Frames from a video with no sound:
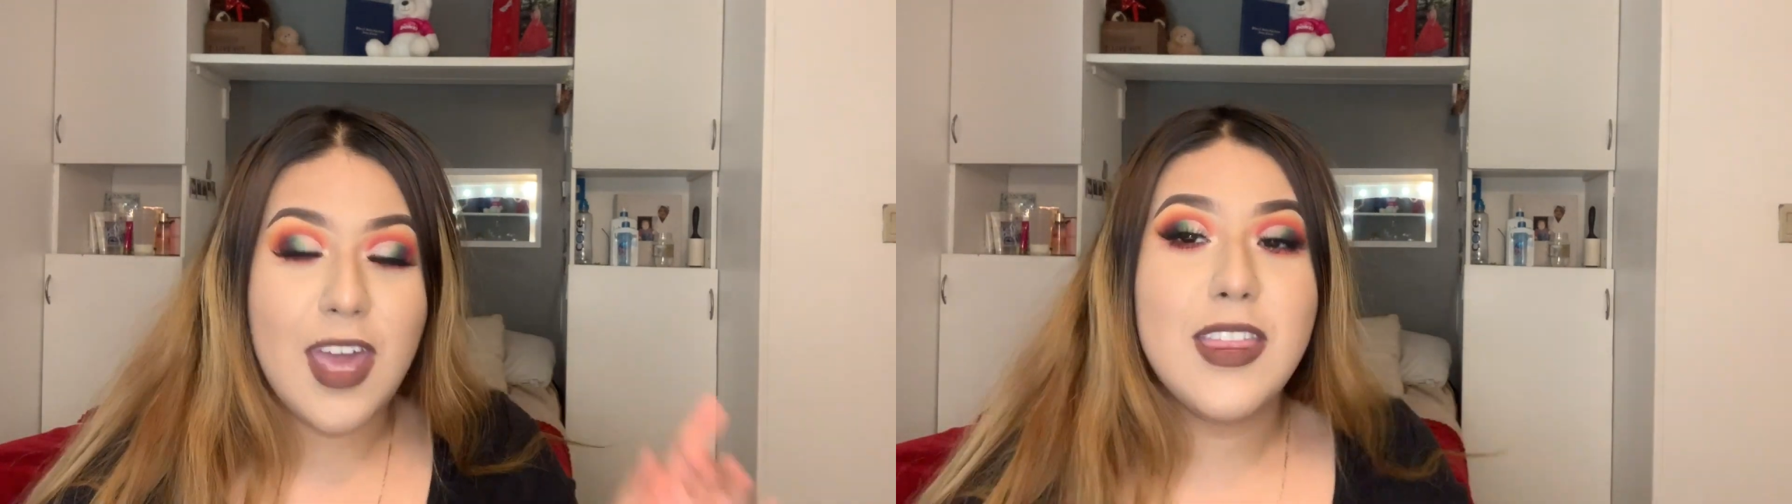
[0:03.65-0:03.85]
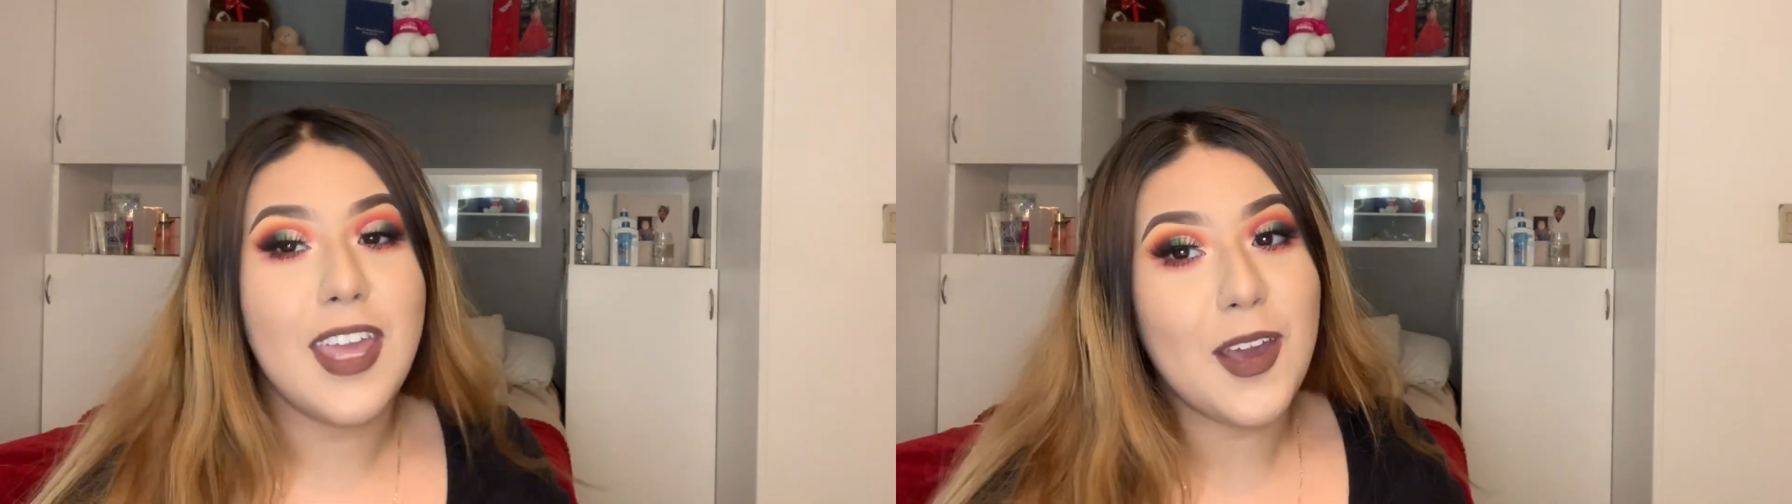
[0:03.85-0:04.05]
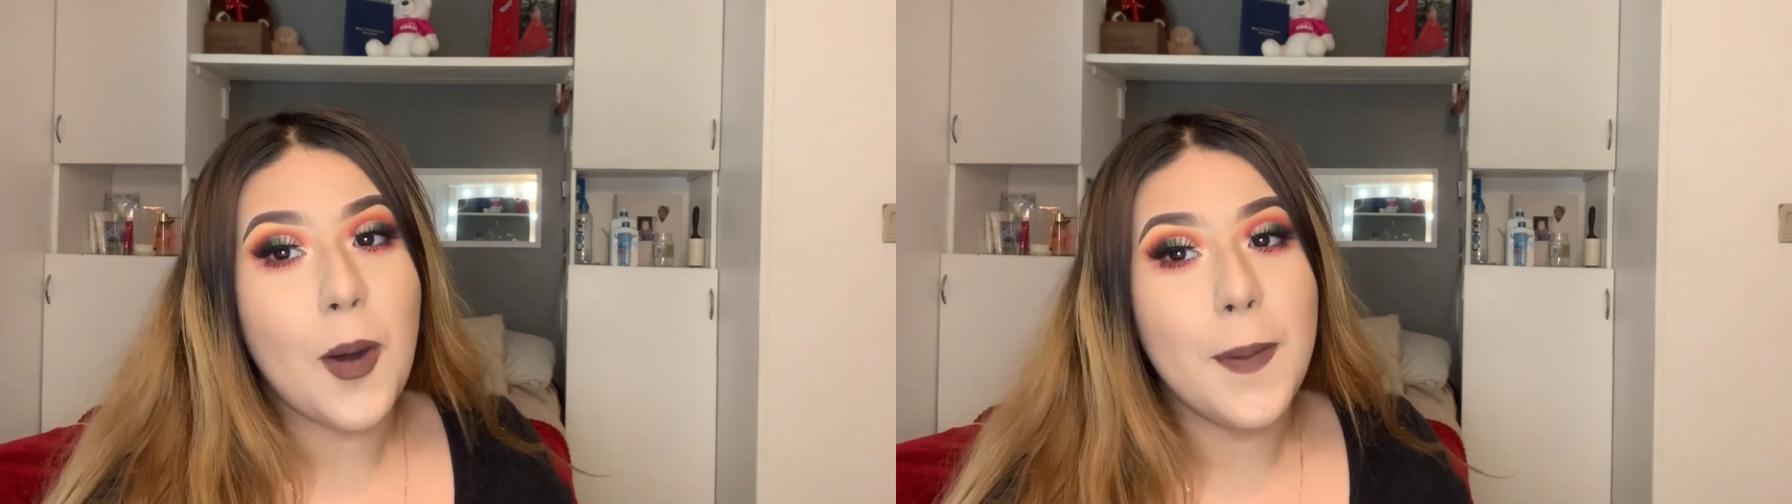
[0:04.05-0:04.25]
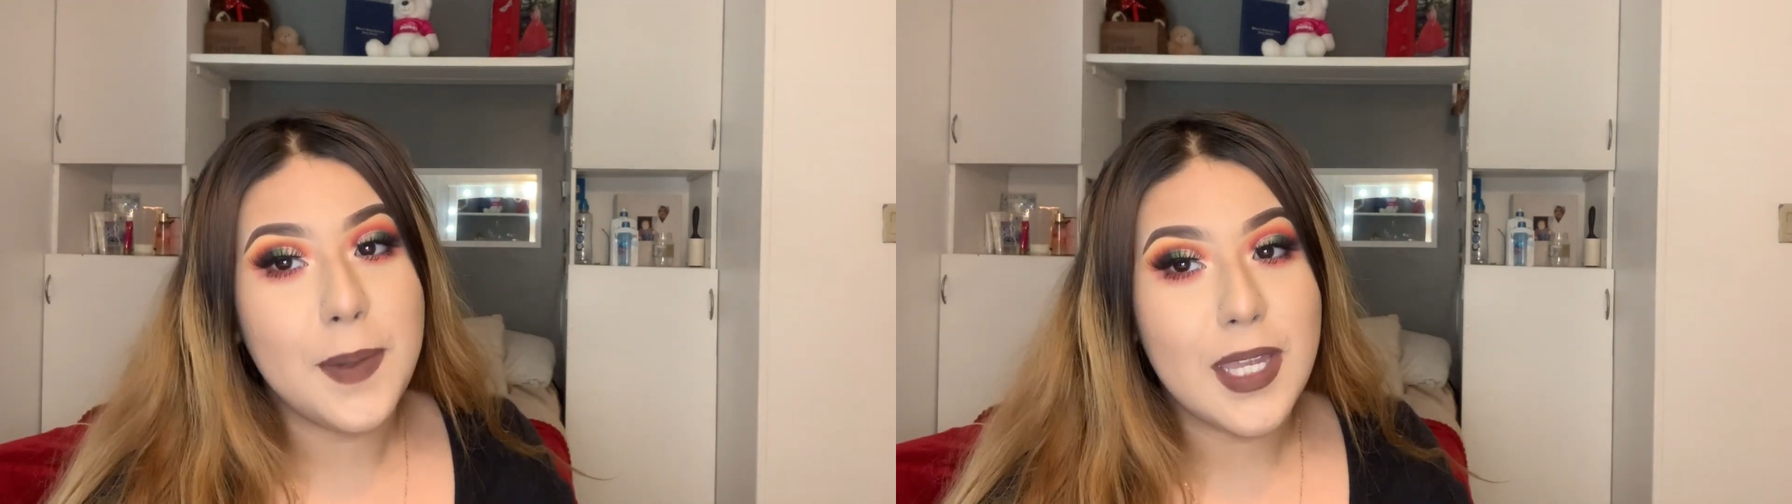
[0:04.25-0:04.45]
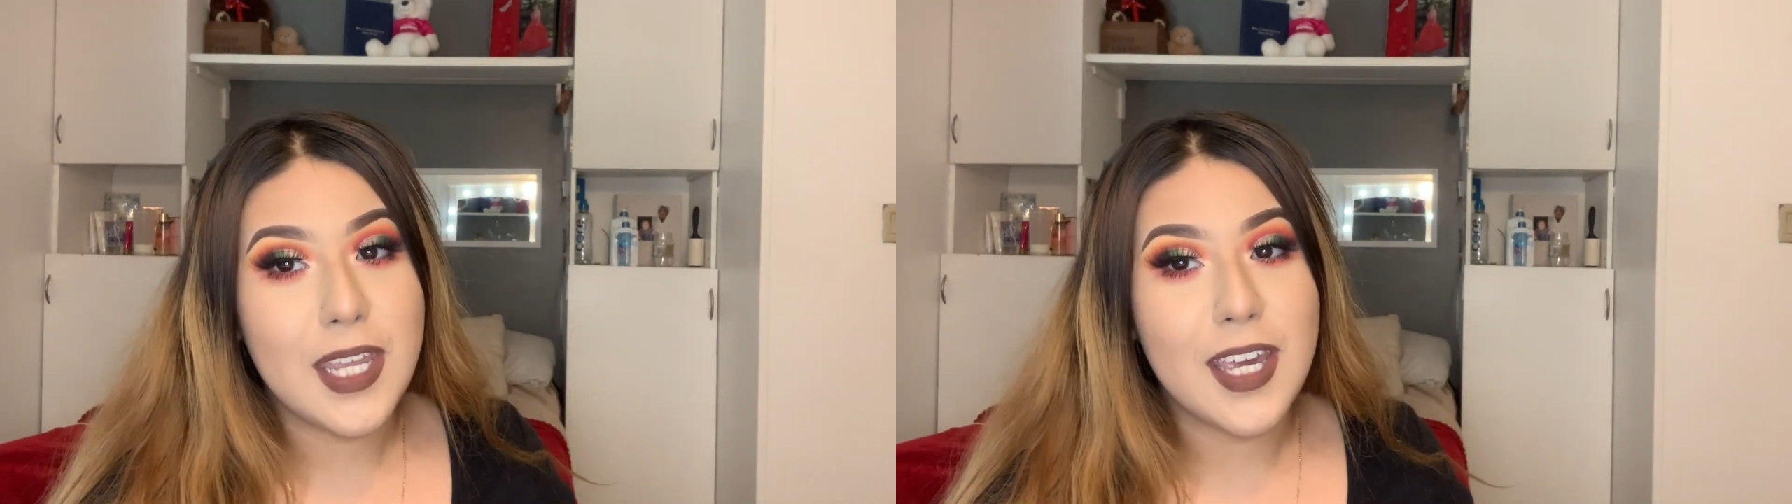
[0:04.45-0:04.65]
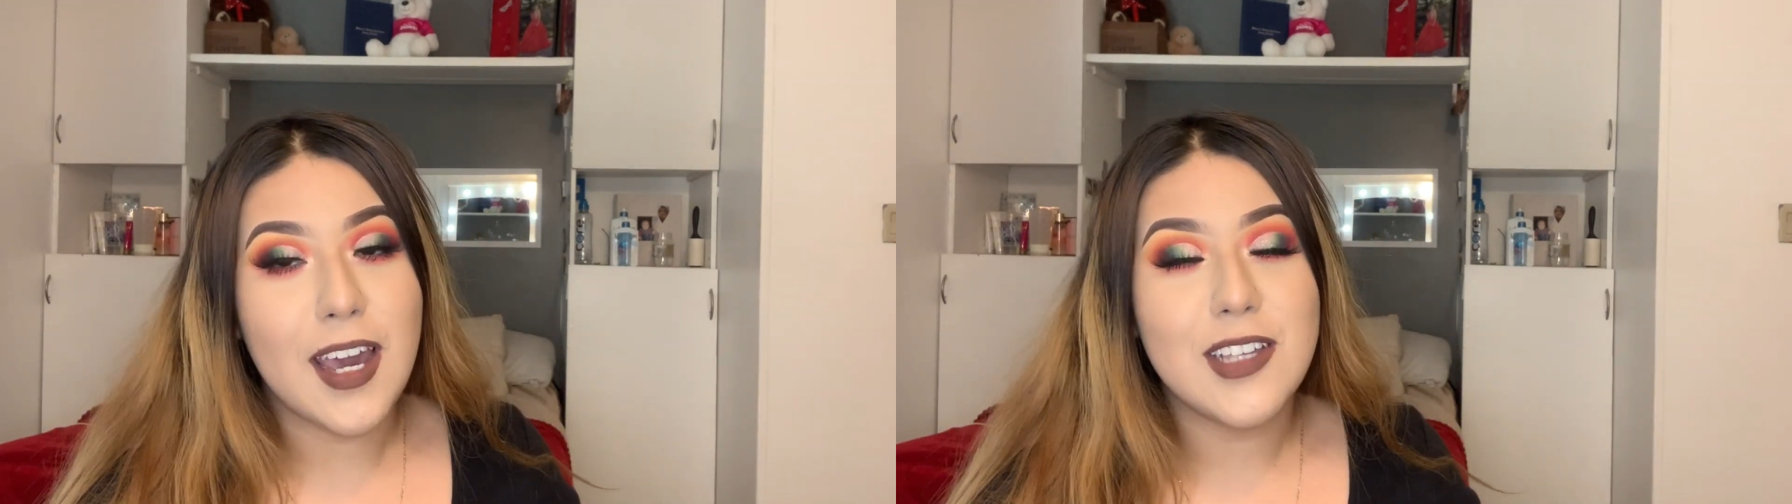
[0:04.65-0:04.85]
in like a minute.